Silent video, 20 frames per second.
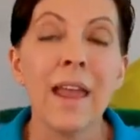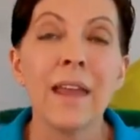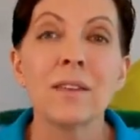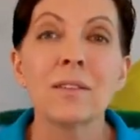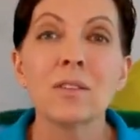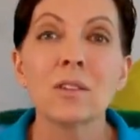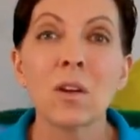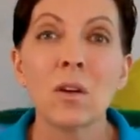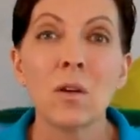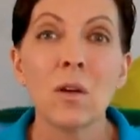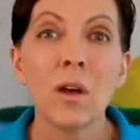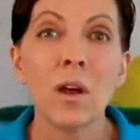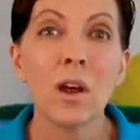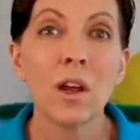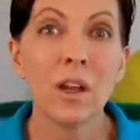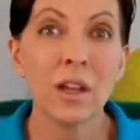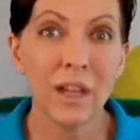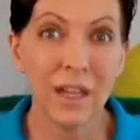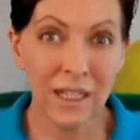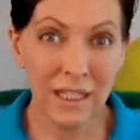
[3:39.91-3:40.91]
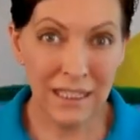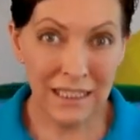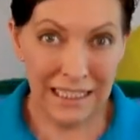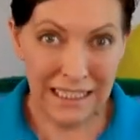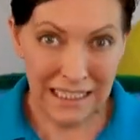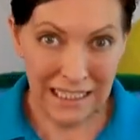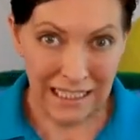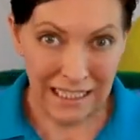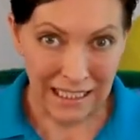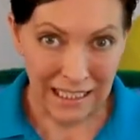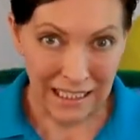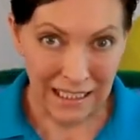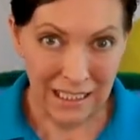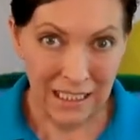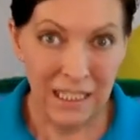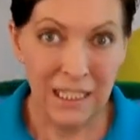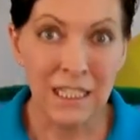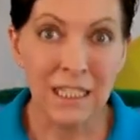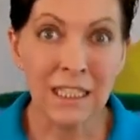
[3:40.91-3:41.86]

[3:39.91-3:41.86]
And so clean